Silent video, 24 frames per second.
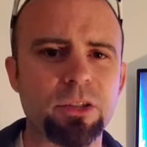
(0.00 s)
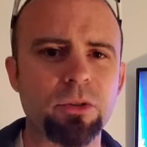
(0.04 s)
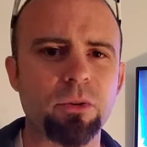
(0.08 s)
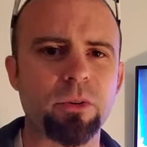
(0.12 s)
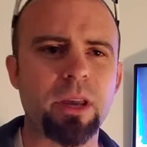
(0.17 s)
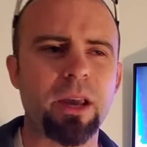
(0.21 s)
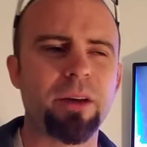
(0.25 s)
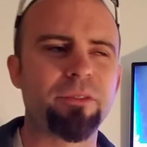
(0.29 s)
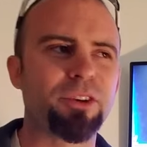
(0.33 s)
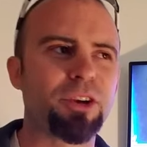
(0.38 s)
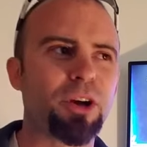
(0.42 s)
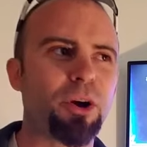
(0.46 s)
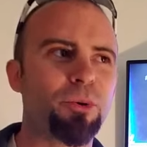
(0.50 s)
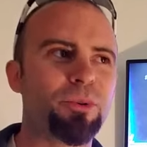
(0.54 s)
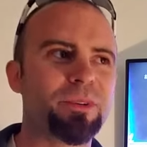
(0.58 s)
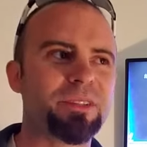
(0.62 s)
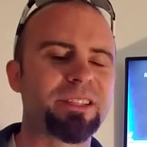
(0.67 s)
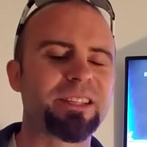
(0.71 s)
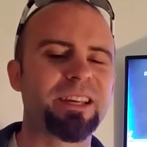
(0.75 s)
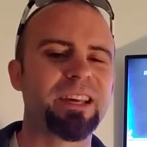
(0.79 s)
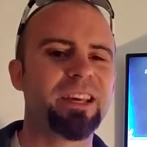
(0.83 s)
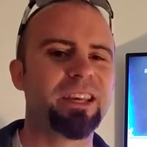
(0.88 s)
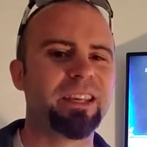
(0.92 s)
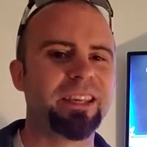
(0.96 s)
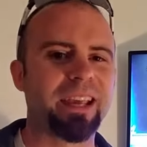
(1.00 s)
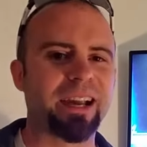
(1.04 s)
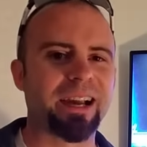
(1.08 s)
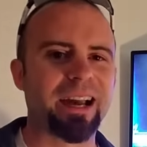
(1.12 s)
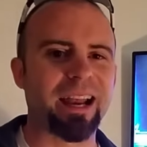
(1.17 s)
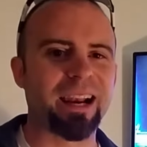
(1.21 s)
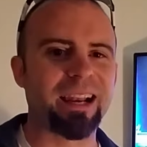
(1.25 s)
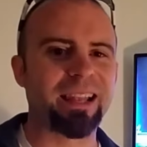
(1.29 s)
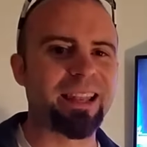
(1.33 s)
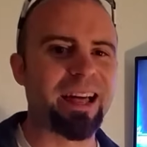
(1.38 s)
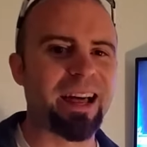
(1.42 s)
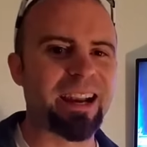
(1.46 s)
So Kevin Owens, you
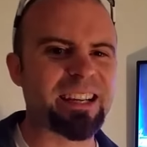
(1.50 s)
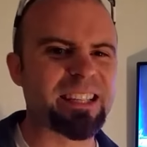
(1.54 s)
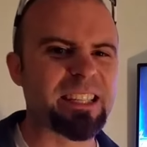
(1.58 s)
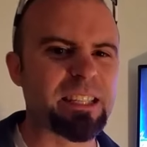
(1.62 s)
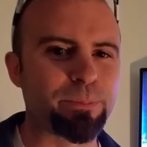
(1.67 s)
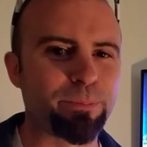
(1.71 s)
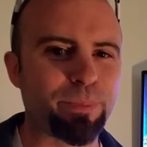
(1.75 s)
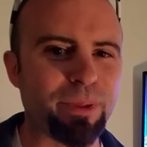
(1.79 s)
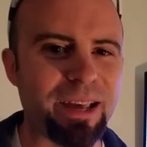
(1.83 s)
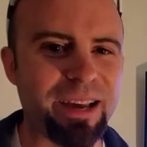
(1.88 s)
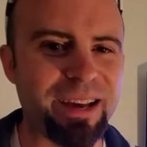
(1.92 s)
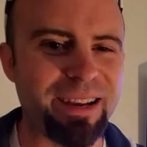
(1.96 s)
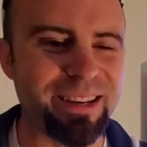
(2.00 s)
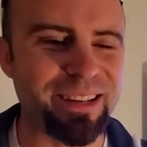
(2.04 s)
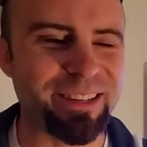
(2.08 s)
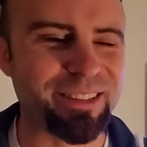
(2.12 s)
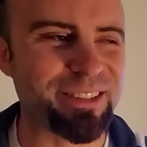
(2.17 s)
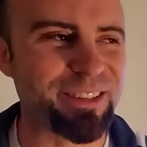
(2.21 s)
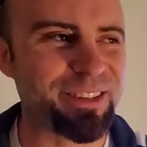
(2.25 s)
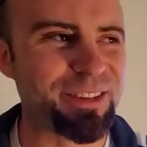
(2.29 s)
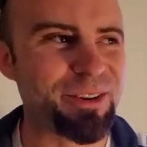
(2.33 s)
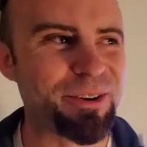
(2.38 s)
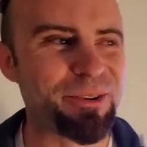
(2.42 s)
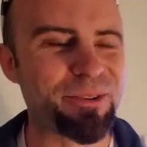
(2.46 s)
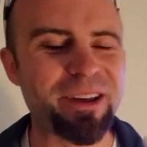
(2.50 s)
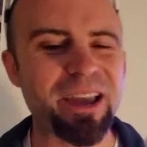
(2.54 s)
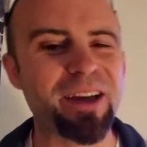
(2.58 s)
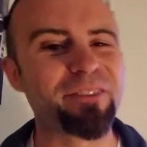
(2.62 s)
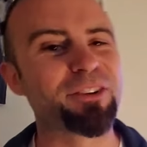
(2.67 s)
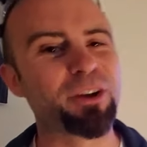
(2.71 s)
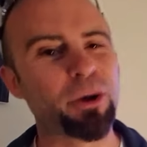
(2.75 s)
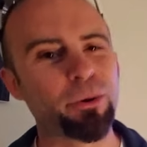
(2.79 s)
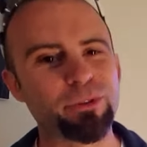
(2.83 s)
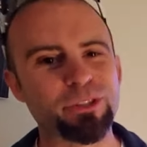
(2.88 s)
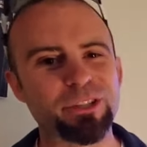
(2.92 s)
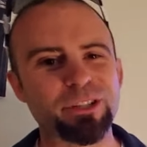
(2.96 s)
got a lot of splaining to do.
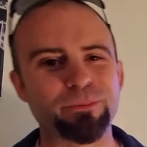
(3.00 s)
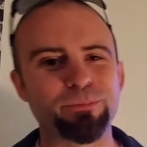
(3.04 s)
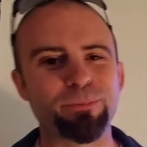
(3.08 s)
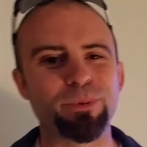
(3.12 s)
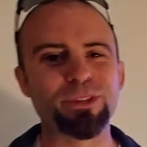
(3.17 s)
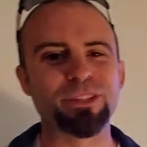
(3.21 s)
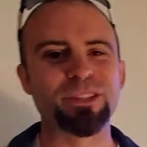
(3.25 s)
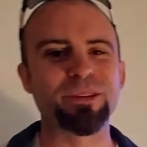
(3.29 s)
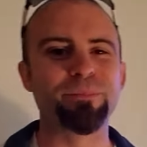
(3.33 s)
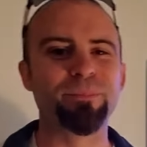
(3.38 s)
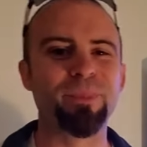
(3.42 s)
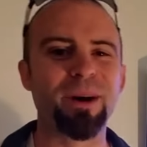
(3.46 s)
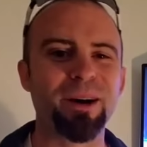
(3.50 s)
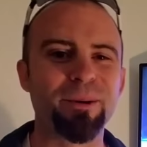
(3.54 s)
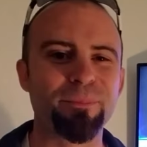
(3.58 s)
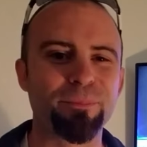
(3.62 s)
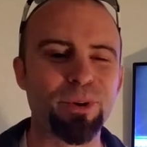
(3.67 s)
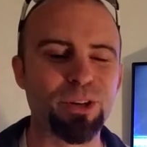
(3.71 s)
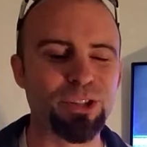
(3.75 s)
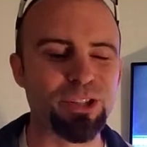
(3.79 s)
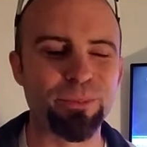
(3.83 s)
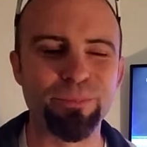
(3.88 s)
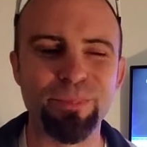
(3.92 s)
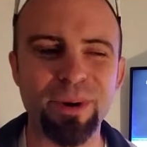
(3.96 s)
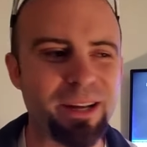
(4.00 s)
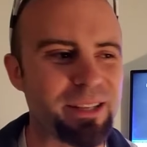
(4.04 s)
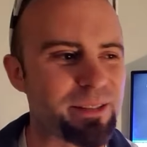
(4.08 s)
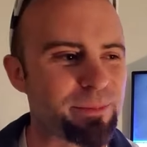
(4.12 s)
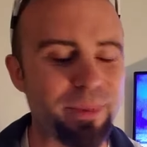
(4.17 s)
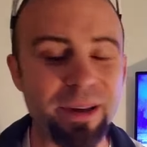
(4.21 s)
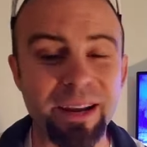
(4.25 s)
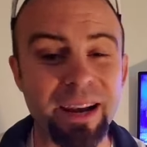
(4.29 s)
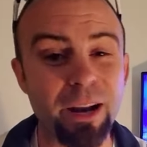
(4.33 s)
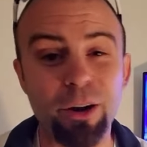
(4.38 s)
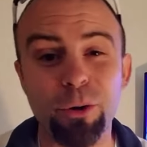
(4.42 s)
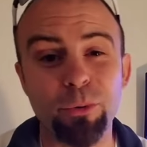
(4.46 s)
Kevin Owens just pushing, but- pushing buttons,
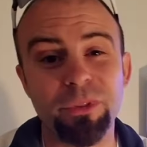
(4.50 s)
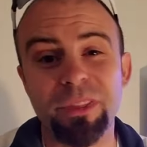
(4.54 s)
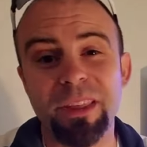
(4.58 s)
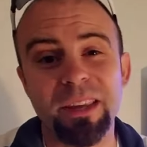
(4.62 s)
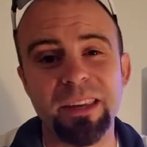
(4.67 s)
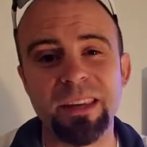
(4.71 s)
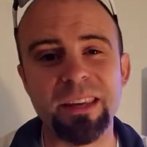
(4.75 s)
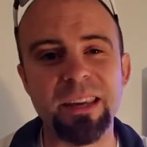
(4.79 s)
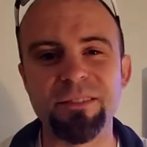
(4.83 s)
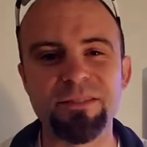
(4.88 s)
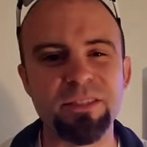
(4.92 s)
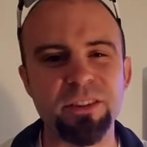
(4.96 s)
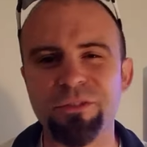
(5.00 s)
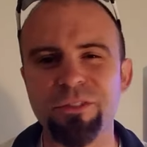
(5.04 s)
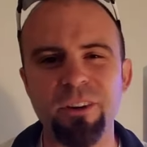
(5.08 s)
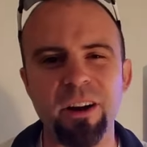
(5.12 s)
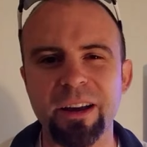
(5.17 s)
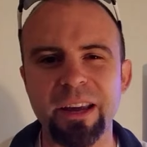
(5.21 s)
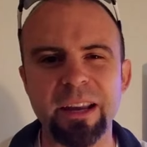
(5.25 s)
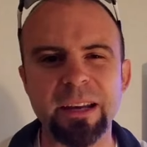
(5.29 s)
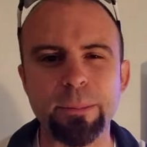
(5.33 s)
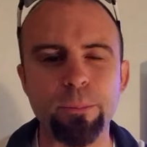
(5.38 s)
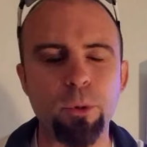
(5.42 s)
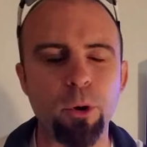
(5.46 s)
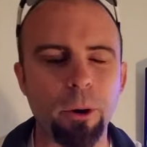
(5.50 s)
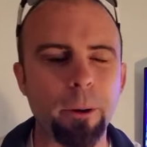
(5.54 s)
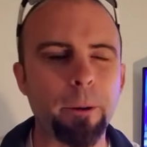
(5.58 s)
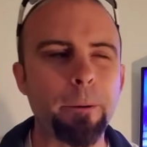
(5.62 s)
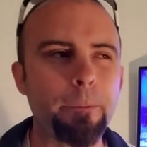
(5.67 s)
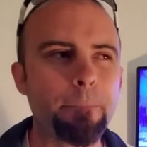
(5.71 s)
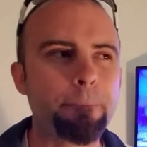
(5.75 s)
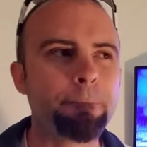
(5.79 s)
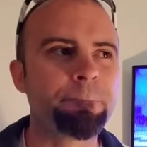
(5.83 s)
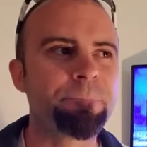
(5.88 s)
man. I don't think he gives a fuck anymore.